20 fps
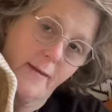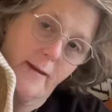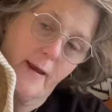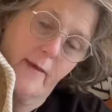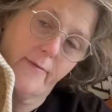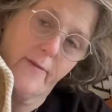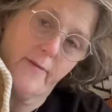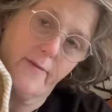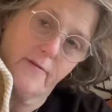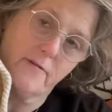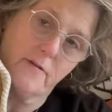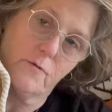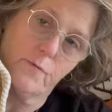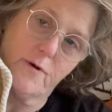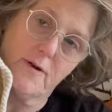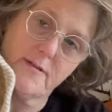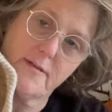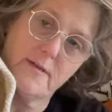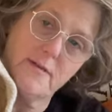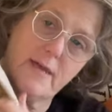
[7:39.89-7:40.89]
And then this is where
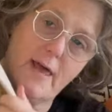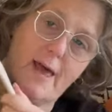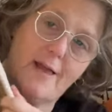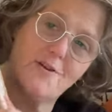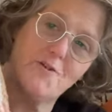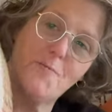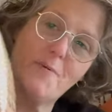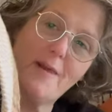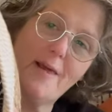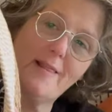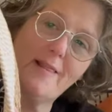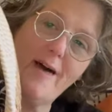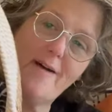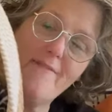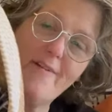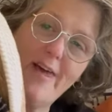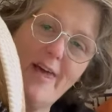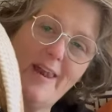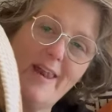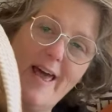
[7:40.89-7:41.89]
it's attached, but I love
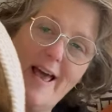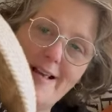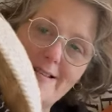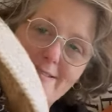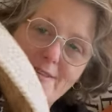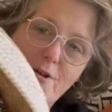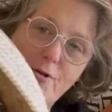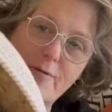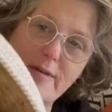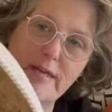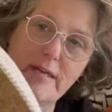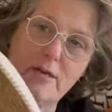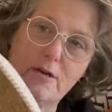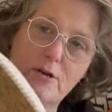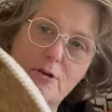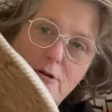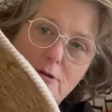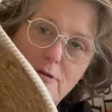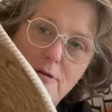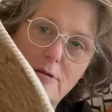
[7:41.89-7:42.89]
it. And it has little
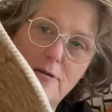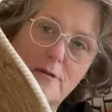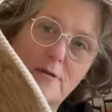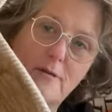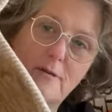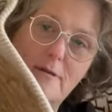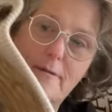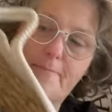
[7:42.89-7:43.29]
ears.